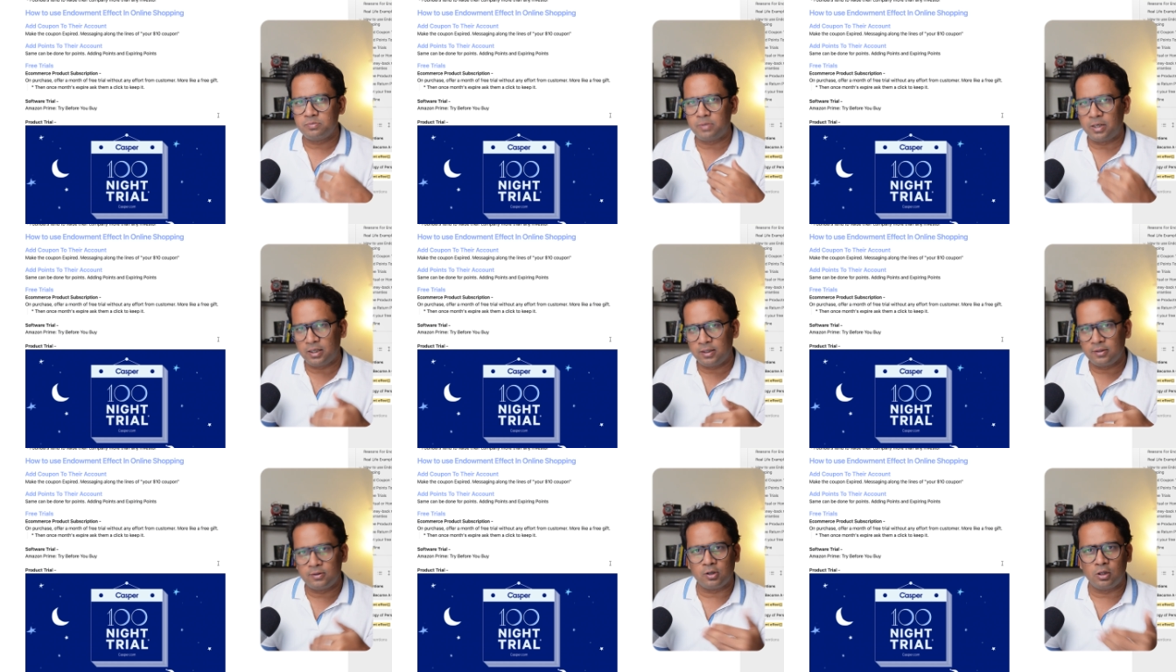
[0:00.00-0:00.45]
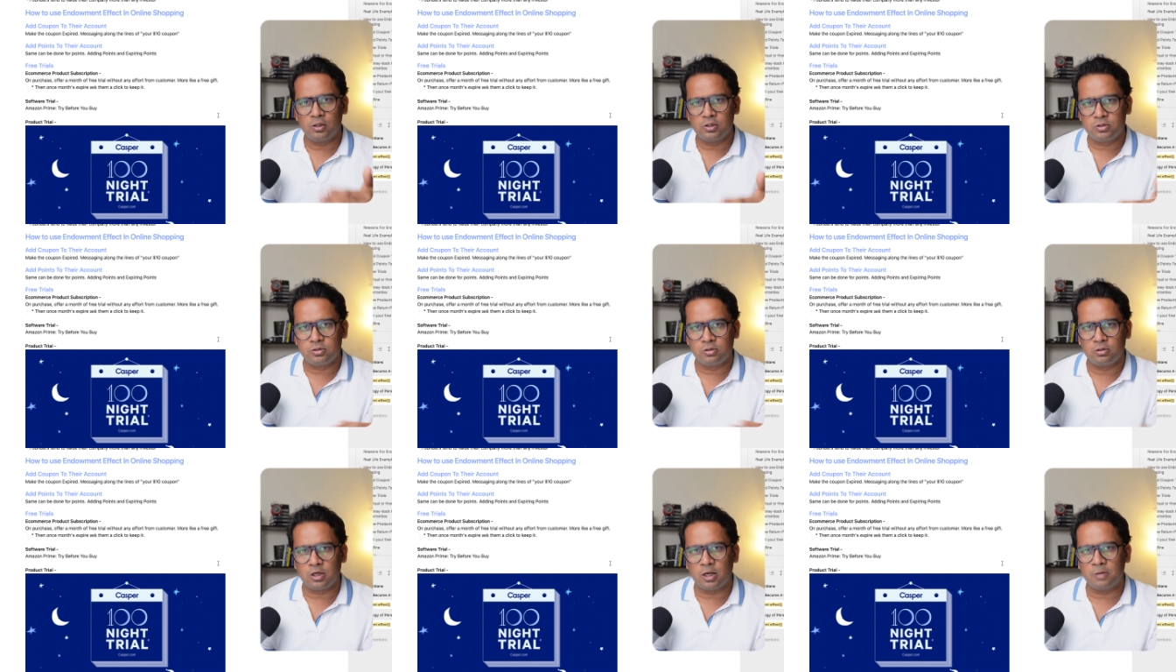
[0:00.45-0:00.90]
but it
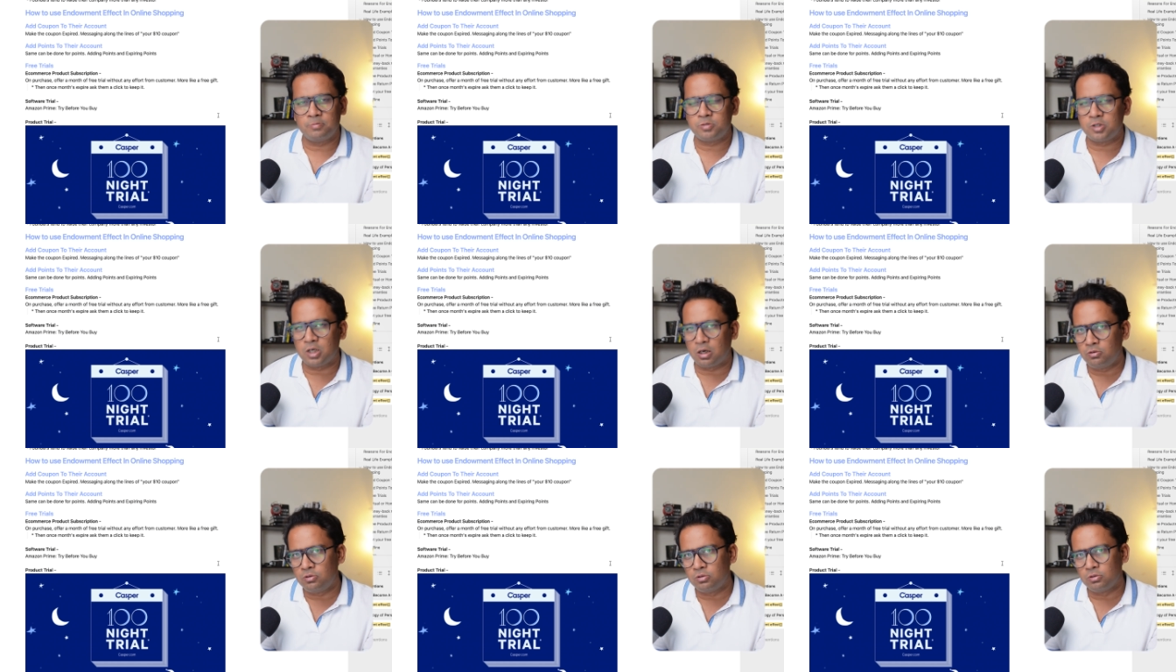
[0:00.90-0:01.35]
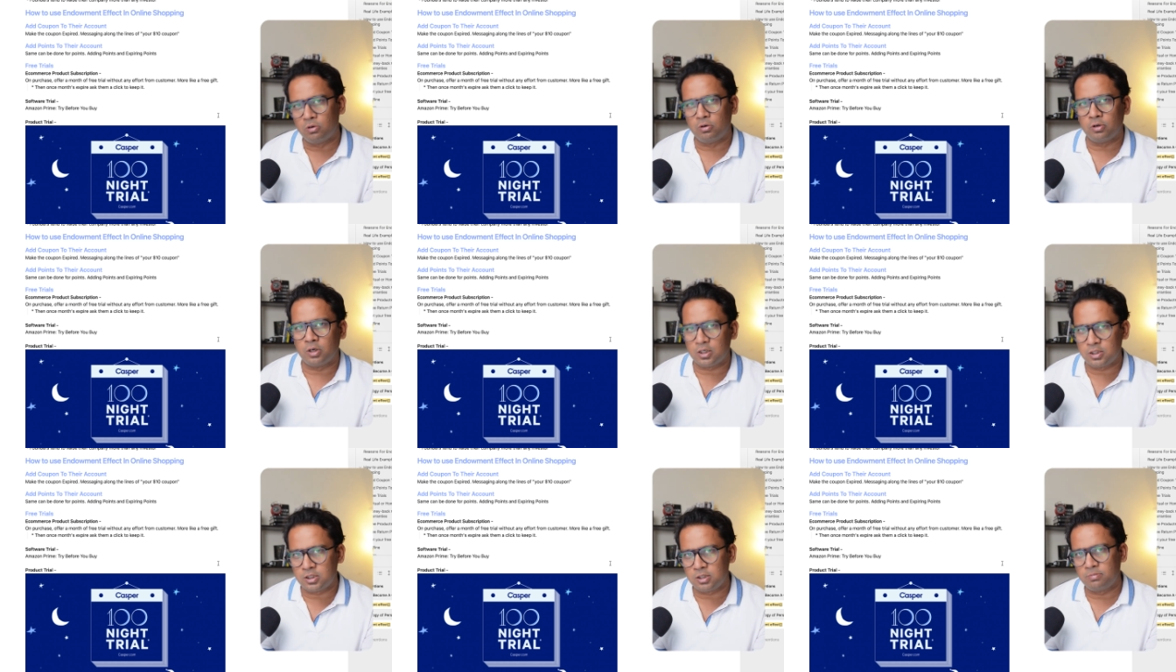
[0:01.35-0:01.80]
also comes down to
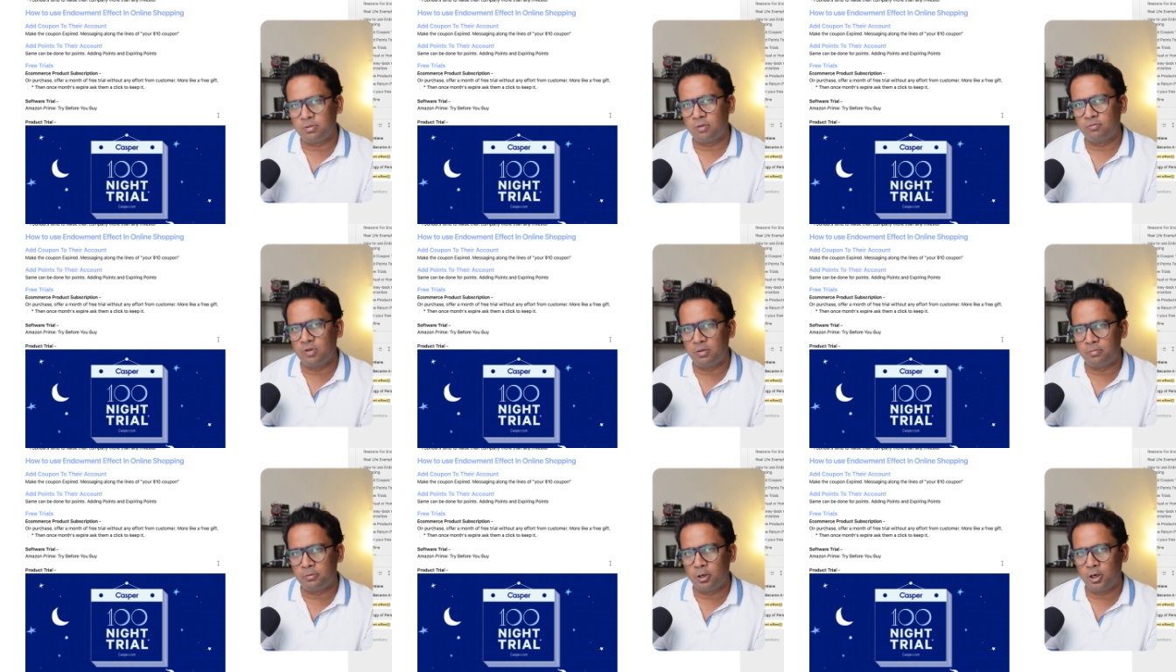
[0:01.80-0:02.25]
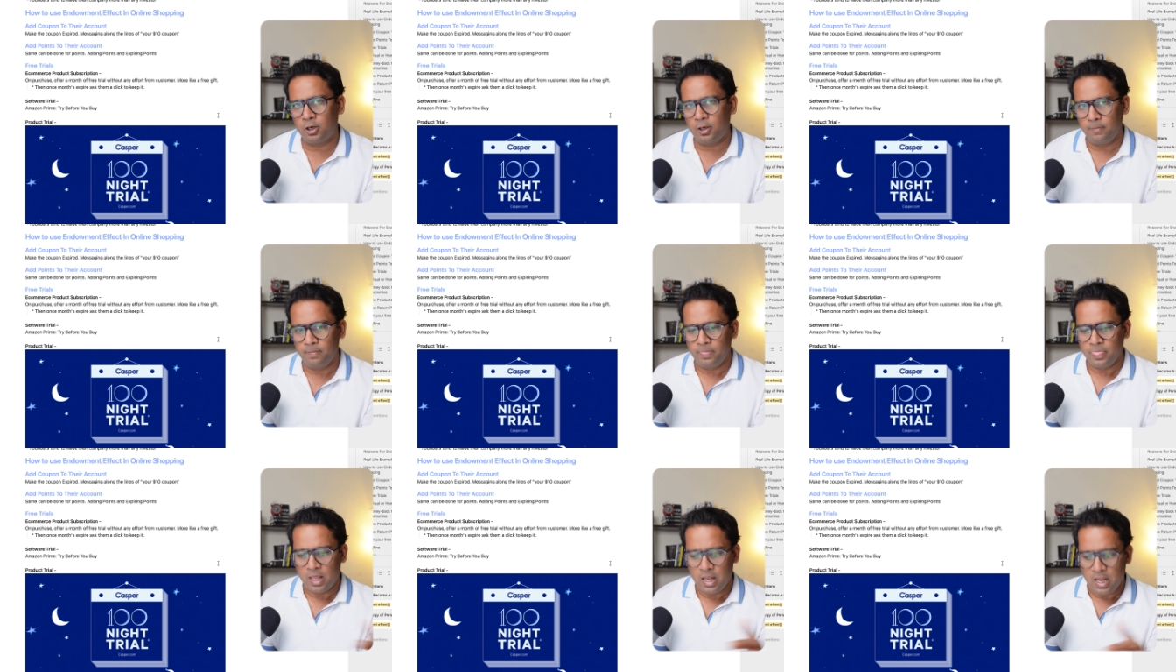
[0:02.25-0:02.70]
ownership of the
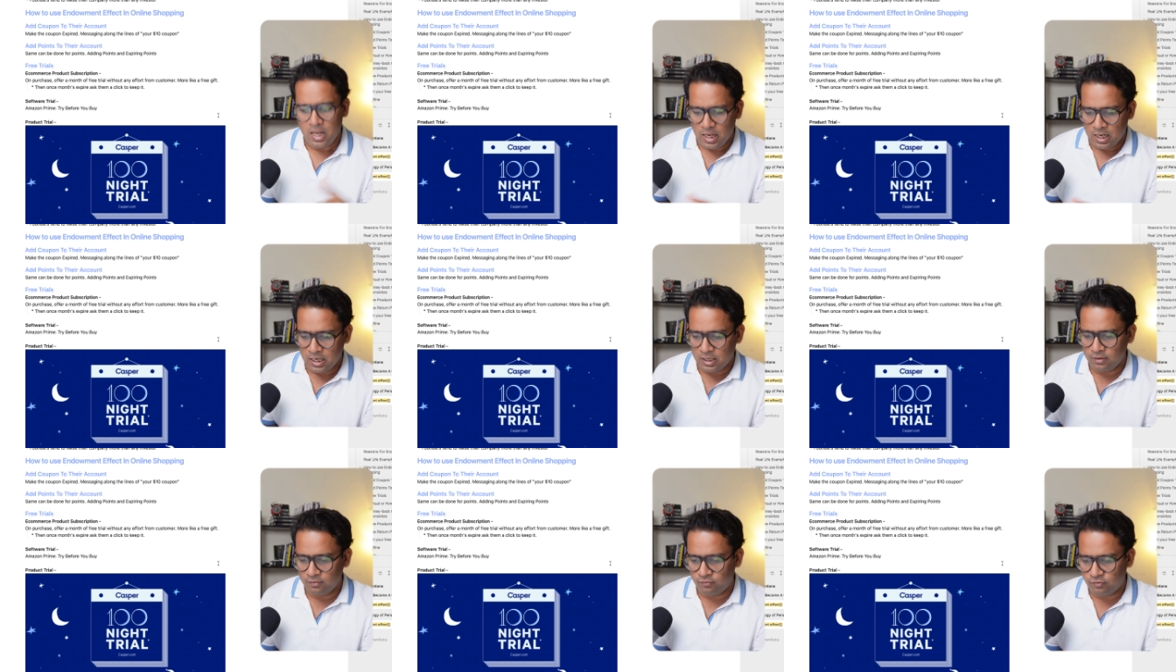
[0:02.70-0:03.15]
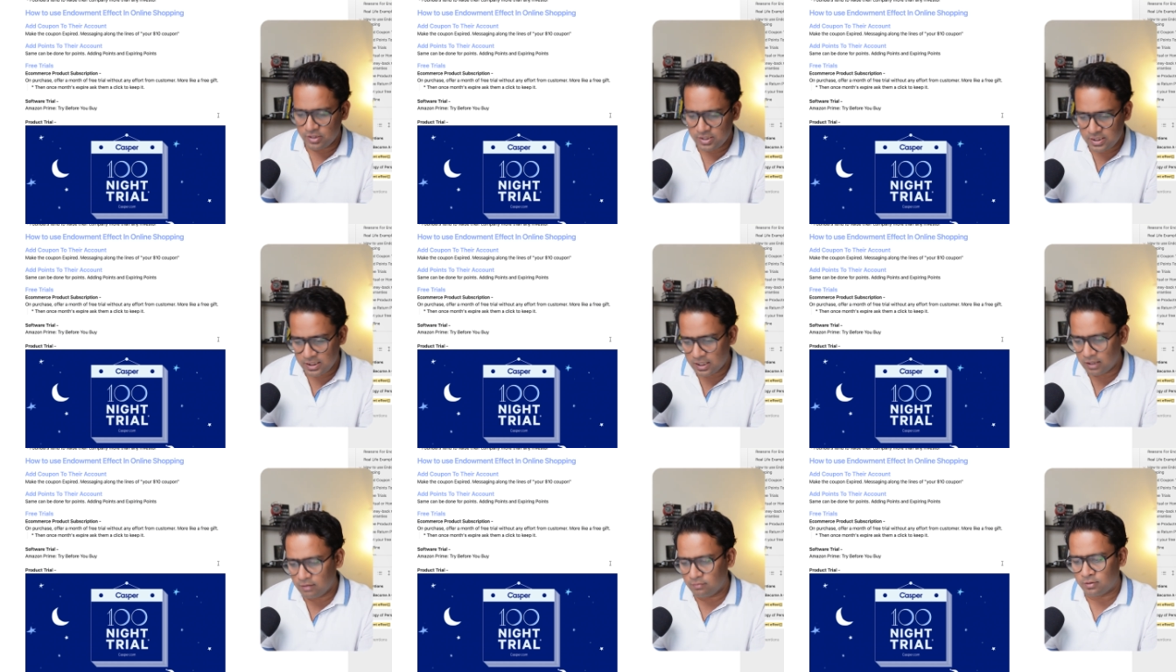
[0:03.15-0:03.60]
product. In
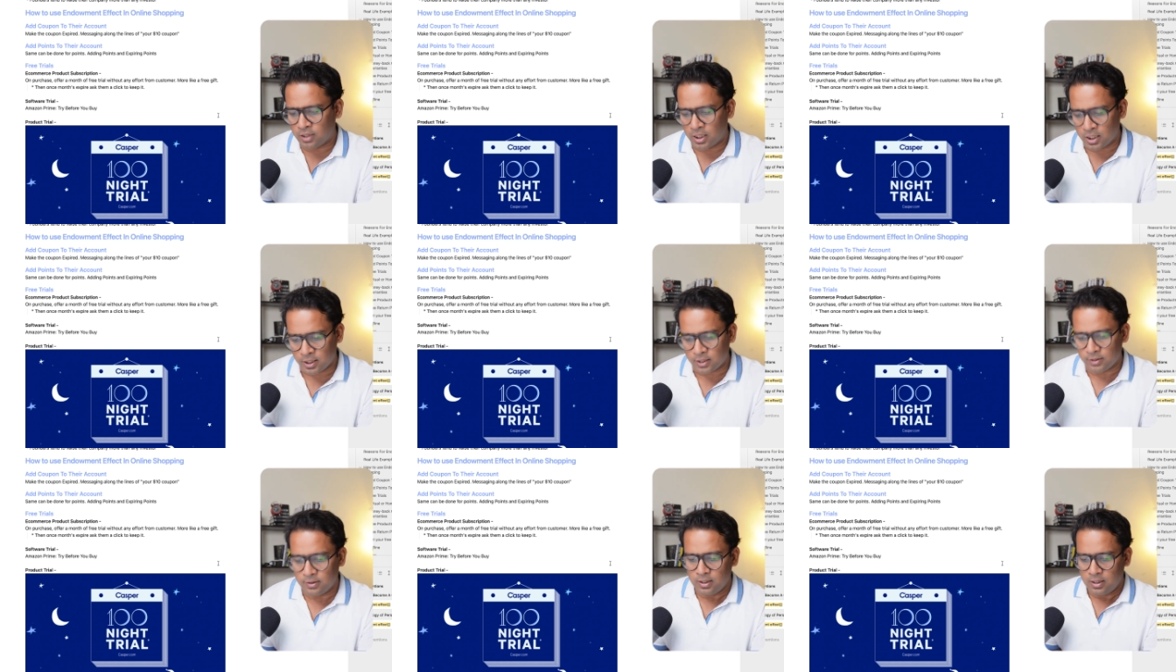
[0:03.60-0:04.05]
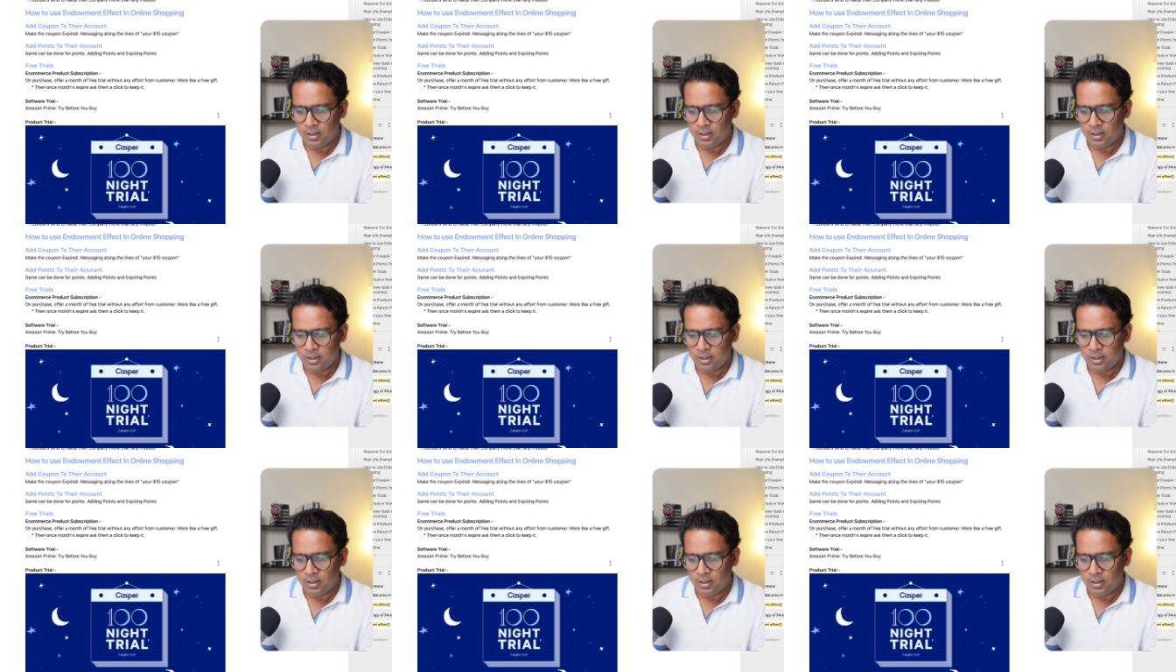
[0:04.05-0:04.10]
physical world,